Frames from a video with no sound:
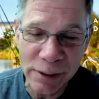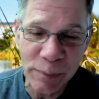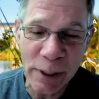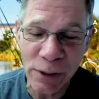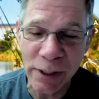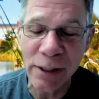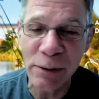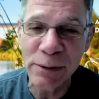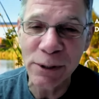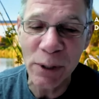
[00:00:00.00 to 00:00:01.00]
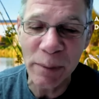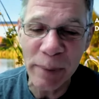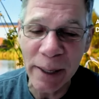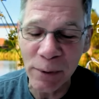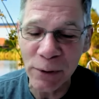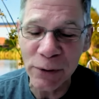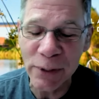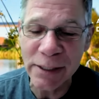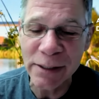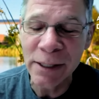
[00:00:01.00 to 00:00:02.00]
especially in those tulip poplar
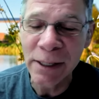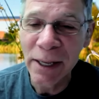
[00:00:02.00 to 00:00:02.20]
trees.